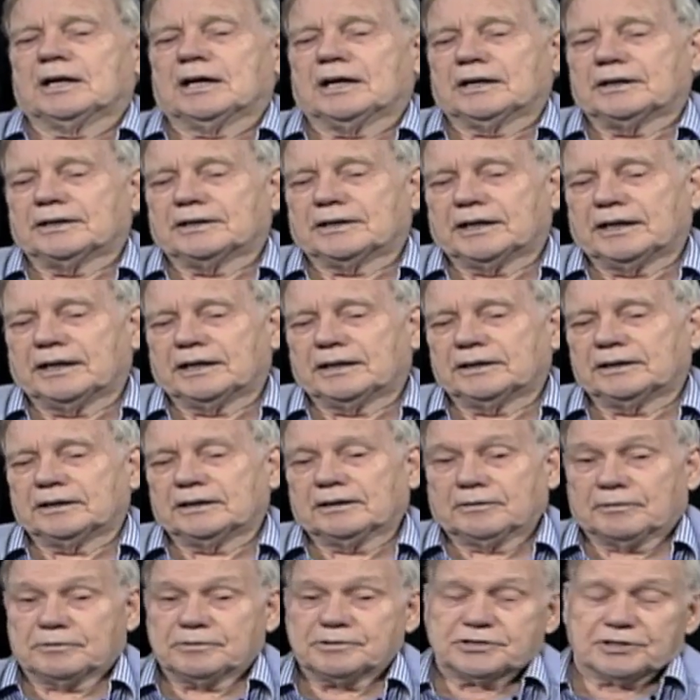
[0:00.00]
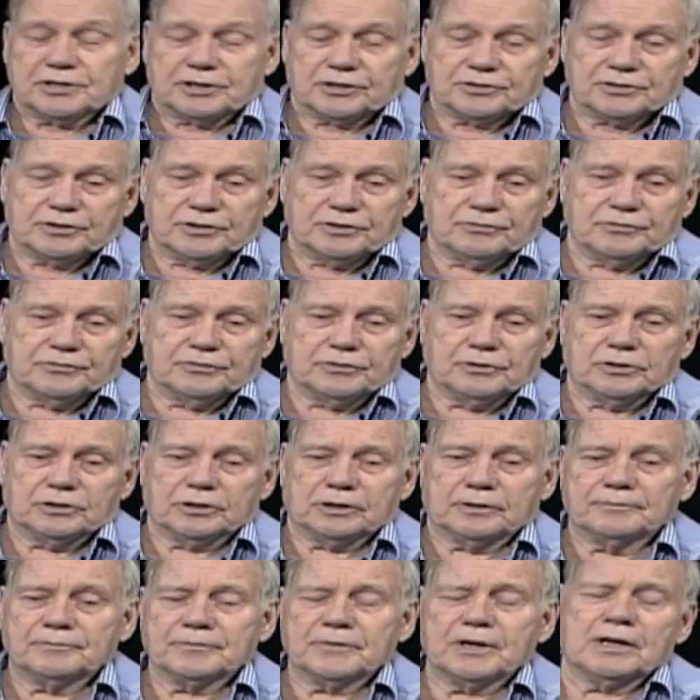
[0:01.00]
And then it was
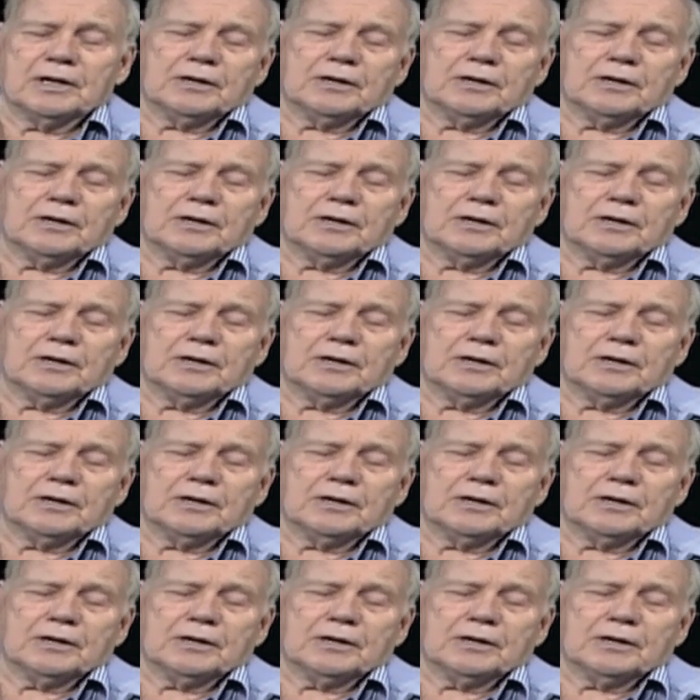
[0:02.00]
64.